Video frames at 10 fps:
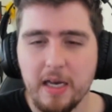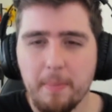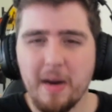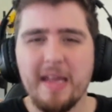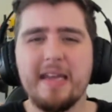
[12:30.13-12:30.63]

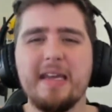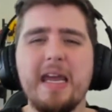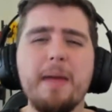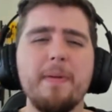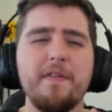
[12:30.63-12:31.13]
but I
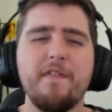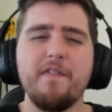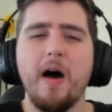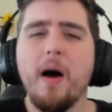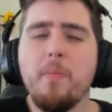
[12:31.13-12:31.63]
keep a
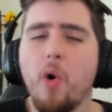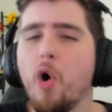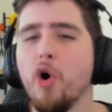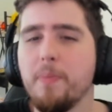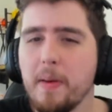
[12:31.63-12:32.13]
far more
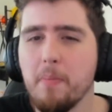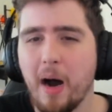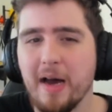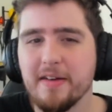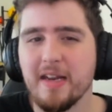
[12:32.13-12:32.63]
open
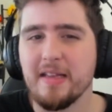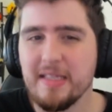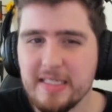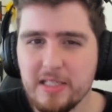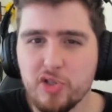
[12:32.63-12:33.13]
mind and
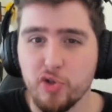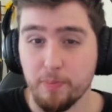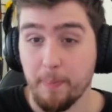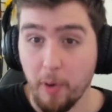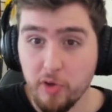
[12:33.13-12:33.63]
listen to
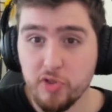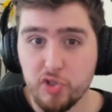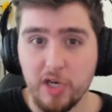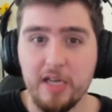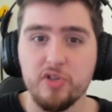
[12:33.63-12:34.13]
proposed
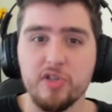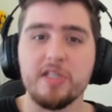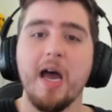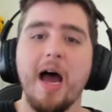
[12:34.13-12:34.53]
changes